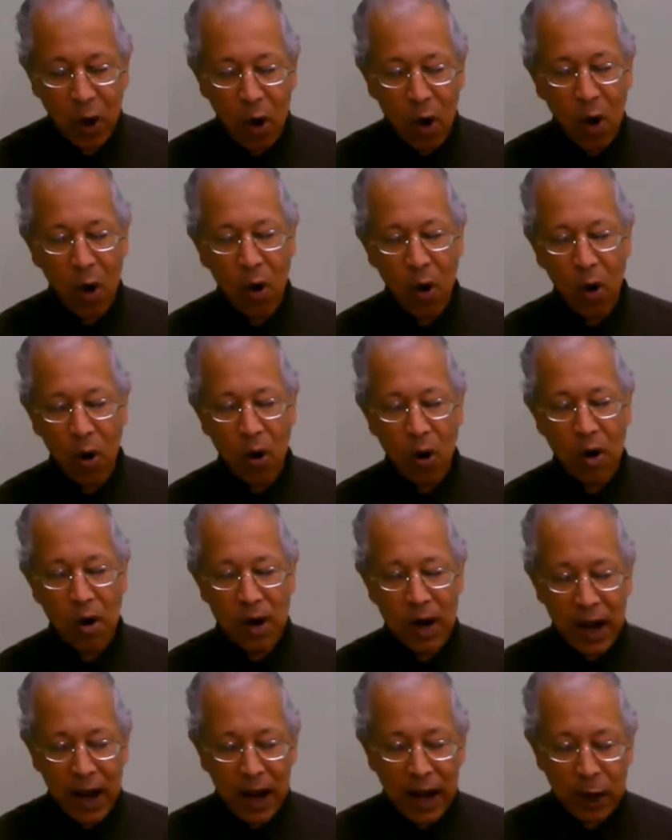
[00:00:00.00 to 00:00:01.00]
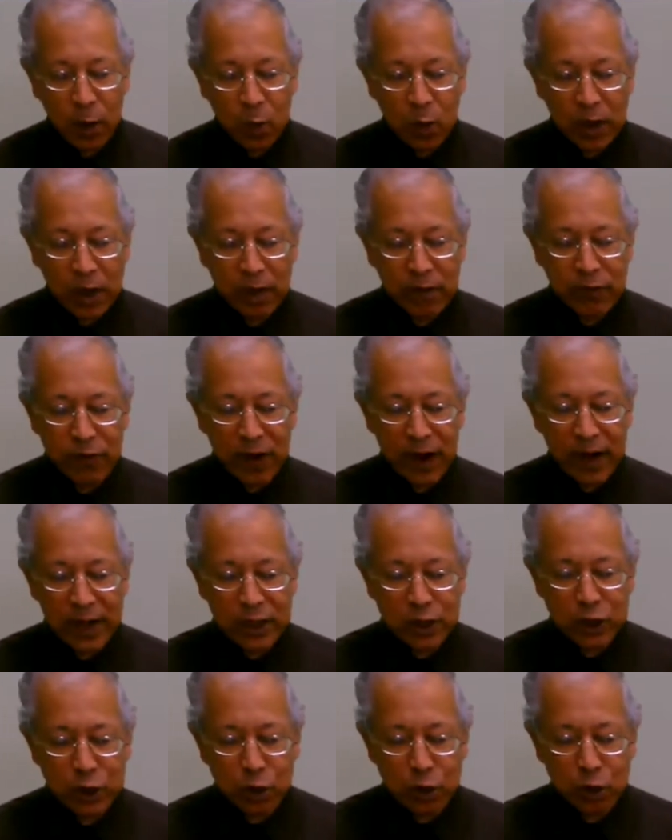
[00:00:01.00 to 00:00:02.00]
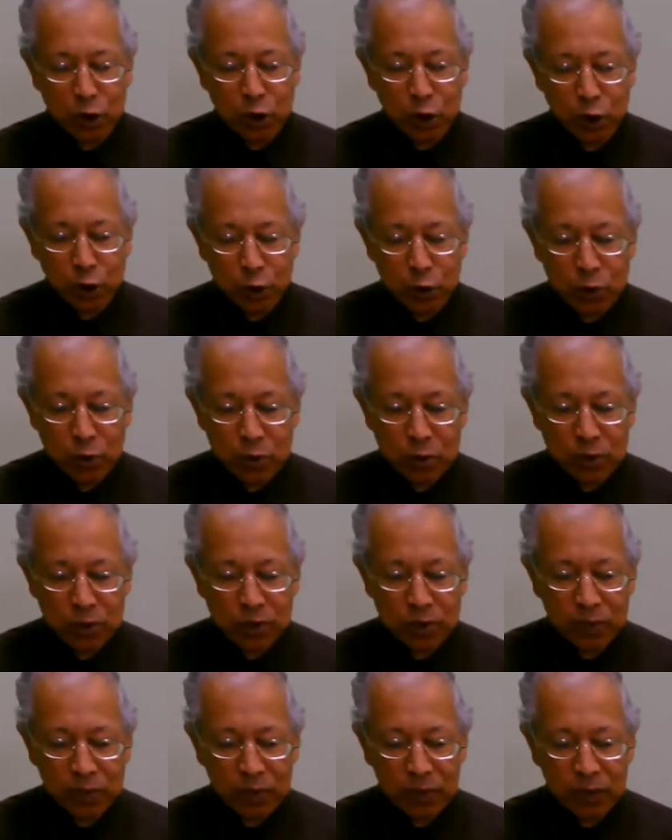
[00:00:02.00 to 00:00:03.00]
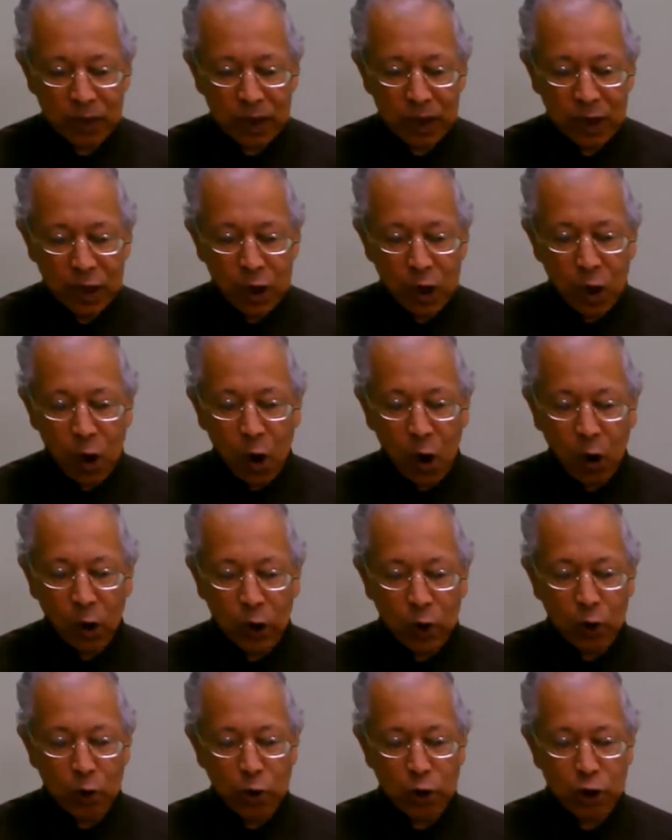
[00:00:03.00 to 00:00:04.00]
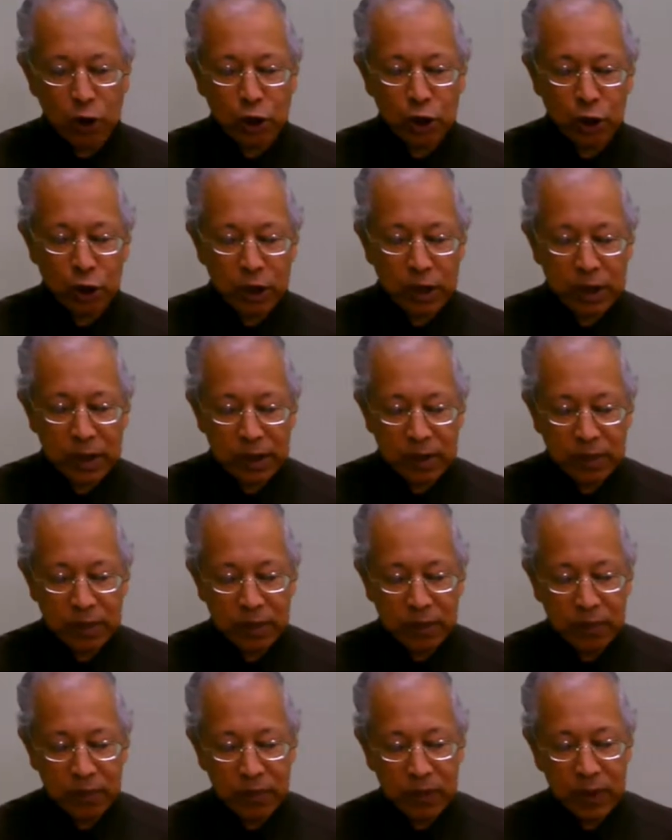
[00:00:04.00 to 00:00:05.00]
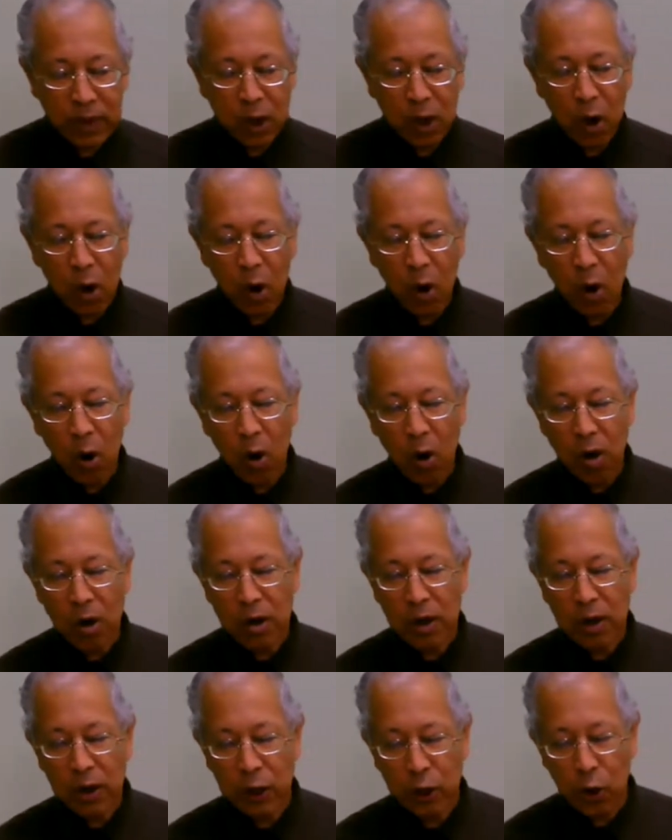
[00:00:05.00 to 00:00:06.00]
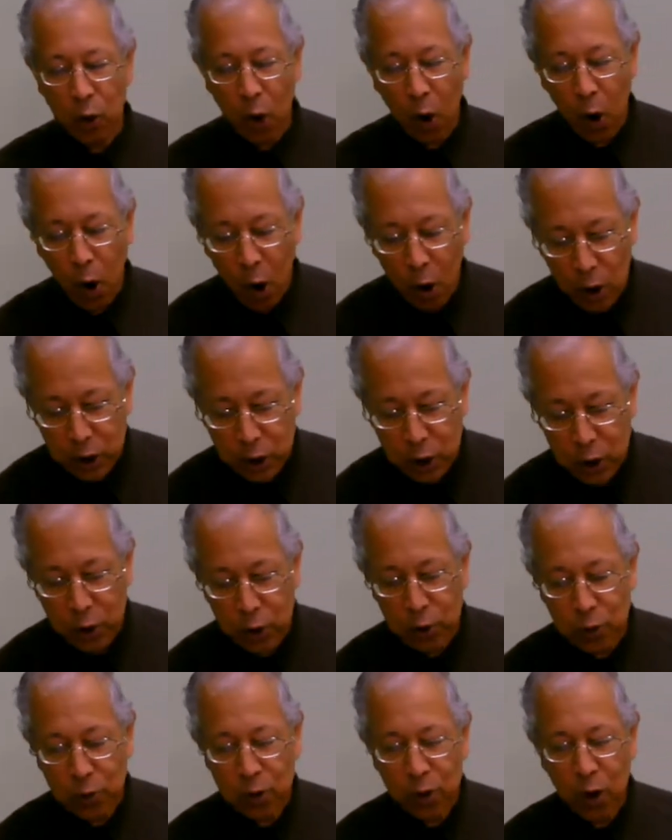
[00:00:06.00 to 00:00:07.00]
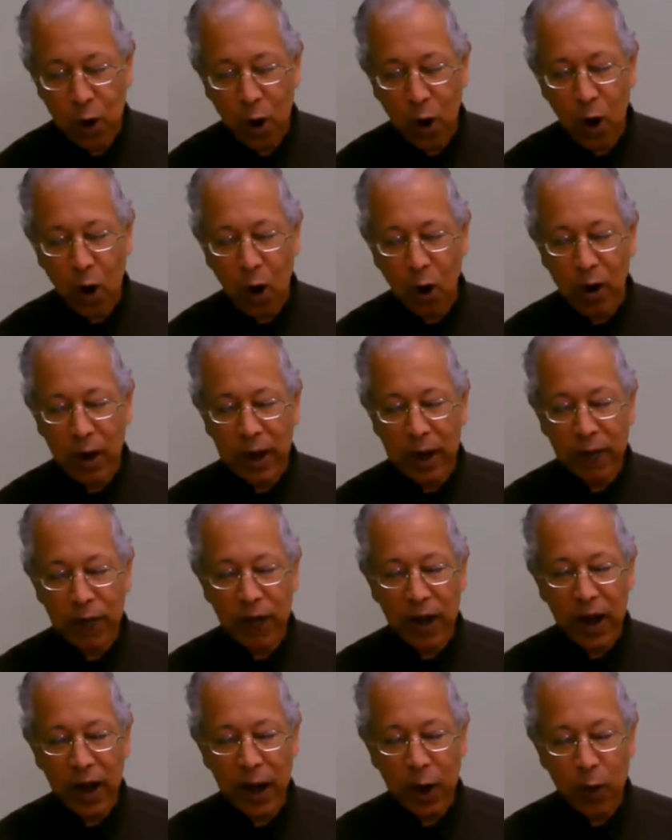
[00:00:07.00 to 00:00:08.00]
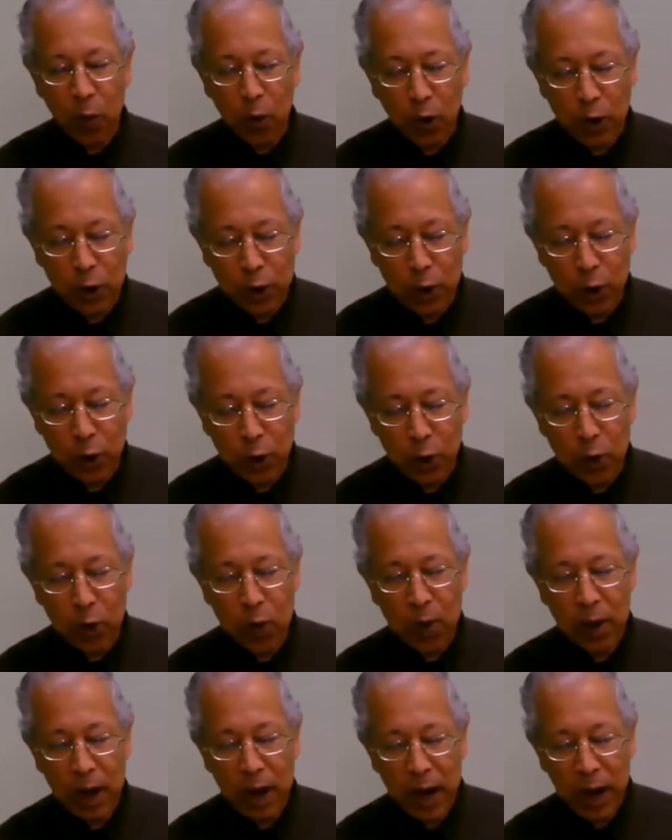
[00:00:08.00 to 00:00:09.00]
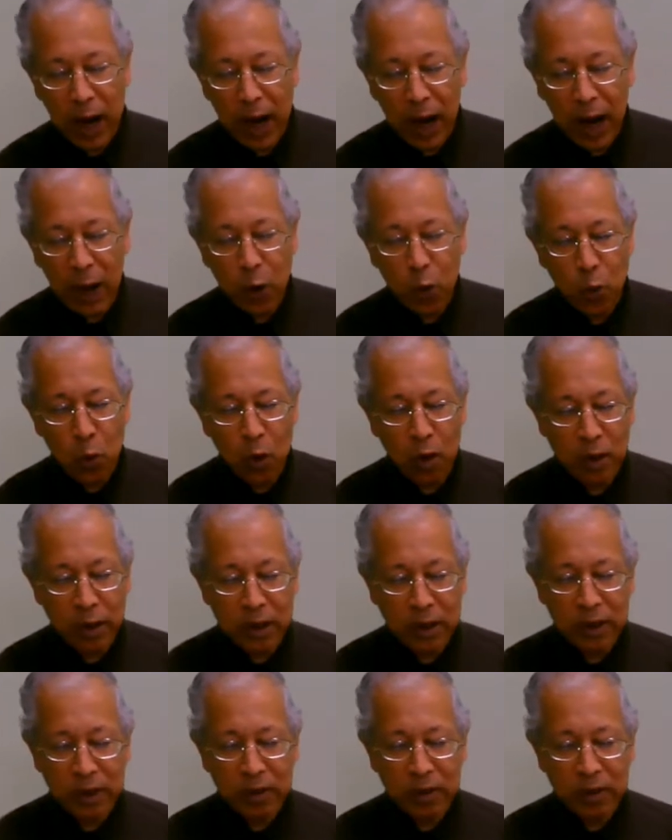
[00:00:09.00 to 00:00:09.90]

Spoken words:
or I would advise you to, or you should, or you ought to, or if I were you, I would.